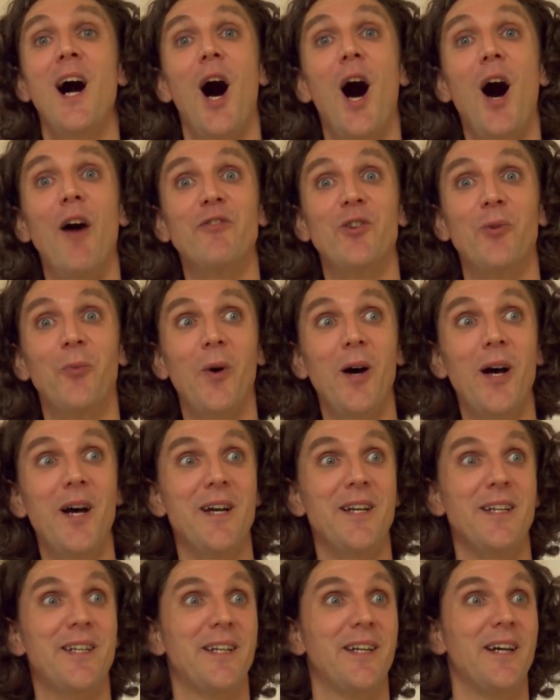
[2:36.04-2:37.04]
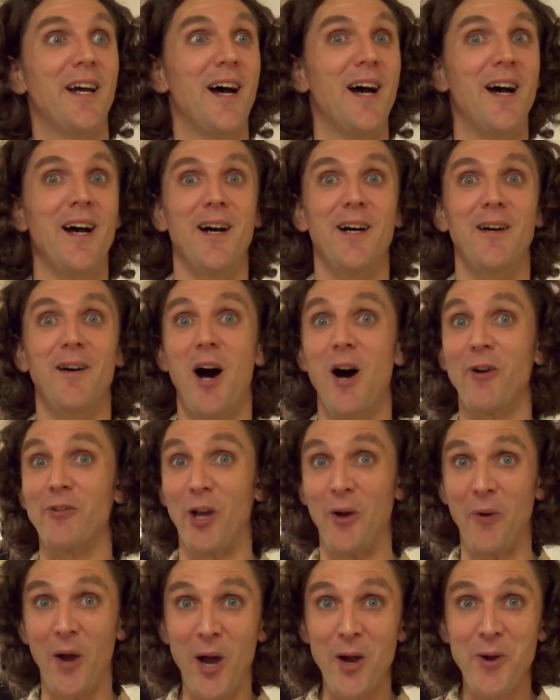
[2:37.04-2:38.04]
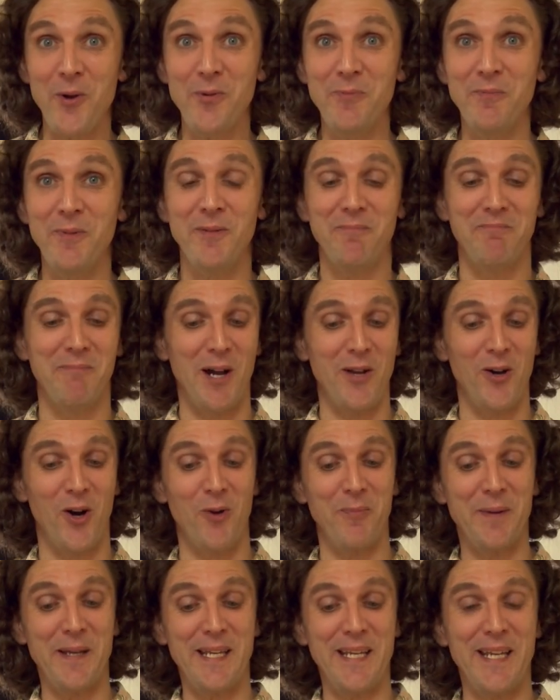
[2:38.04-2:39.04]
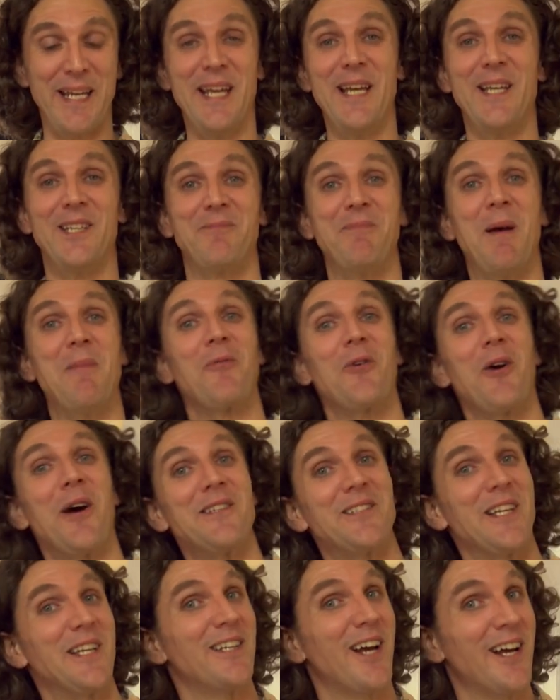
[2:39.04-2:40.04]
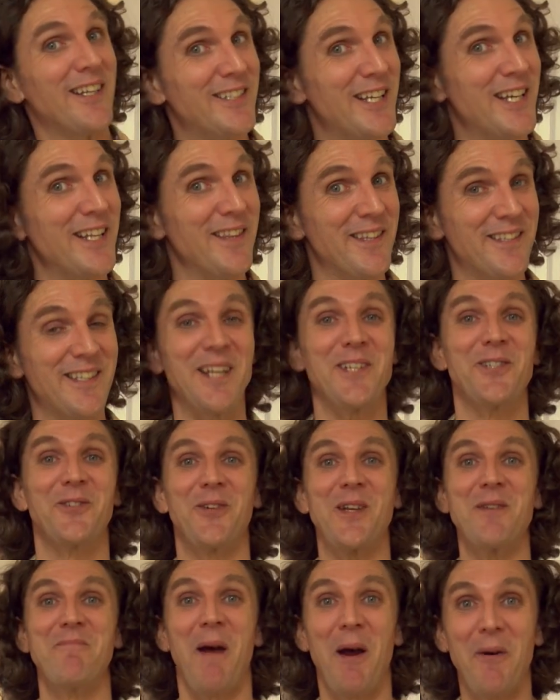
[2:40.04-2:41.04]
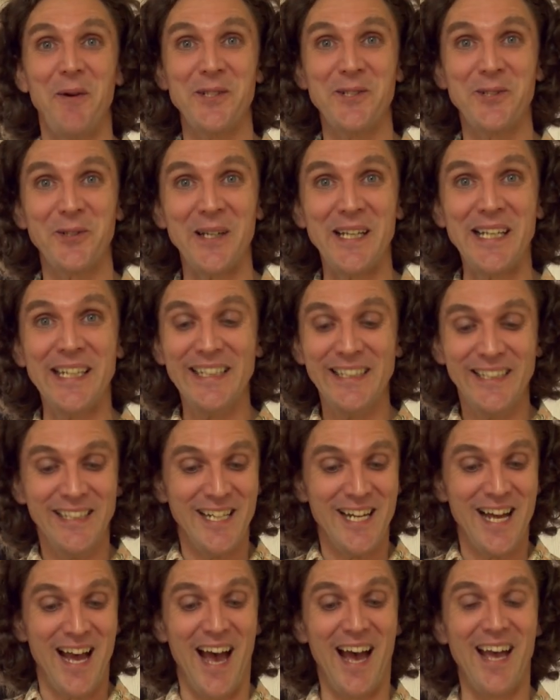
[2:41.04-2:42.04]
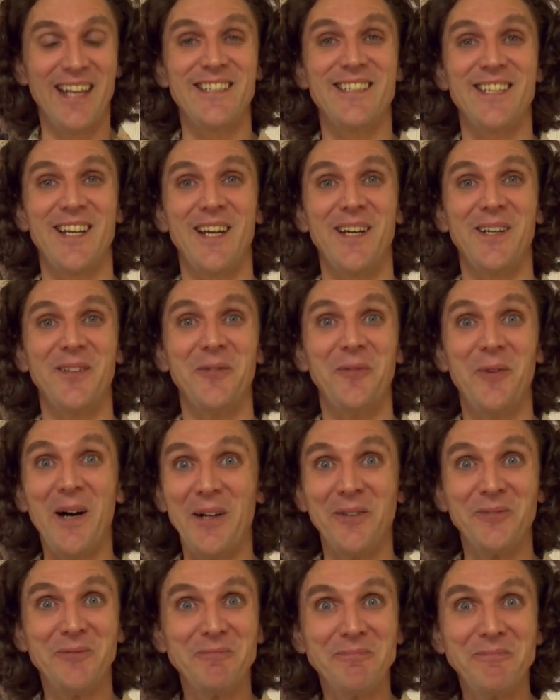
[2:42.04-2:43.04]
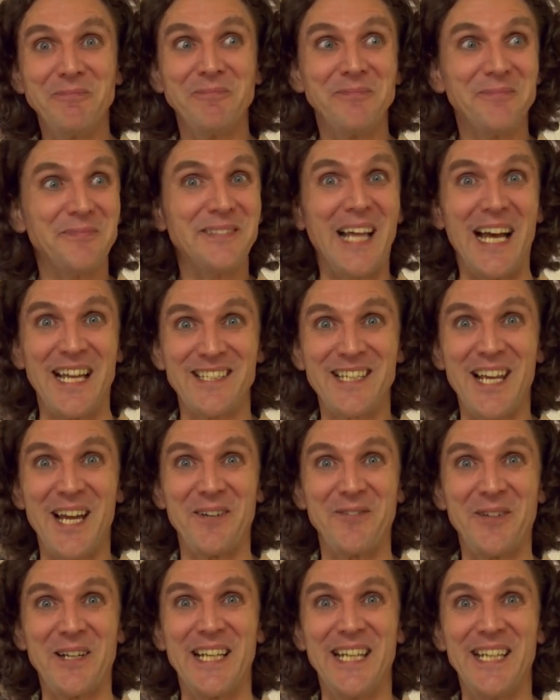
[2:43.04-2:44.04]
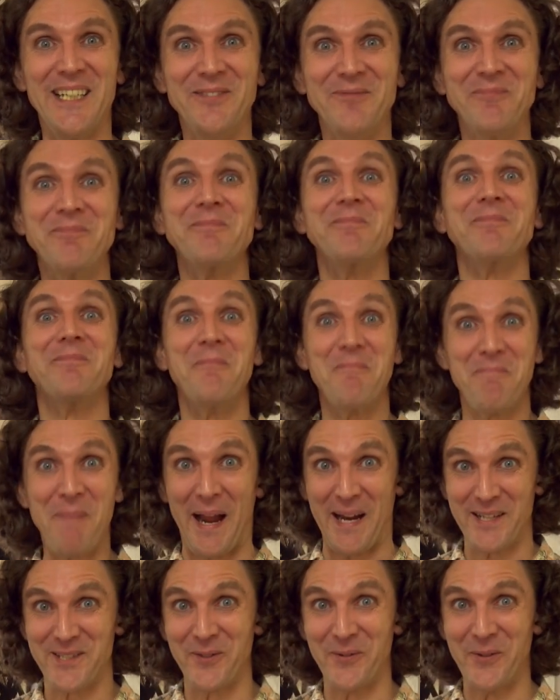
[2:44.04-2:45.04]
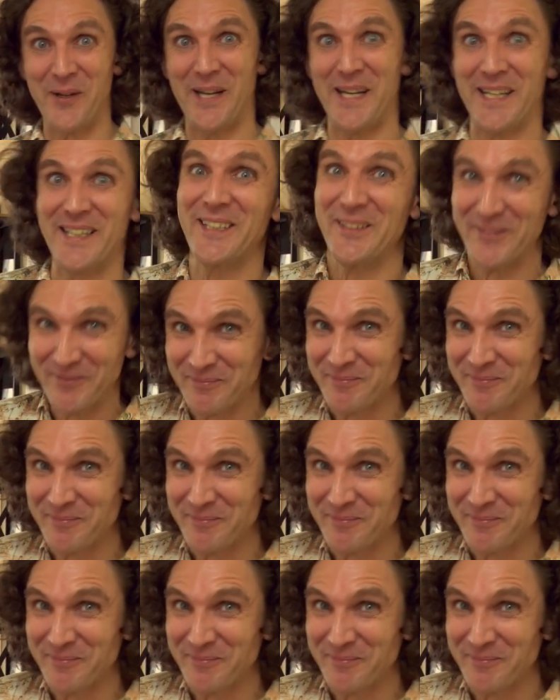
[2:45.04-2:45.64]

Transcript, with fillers: After work, uh, I'll go home. My hobby is memorising nineteenth century poetry, and uh, well, that's that, really. Back to work.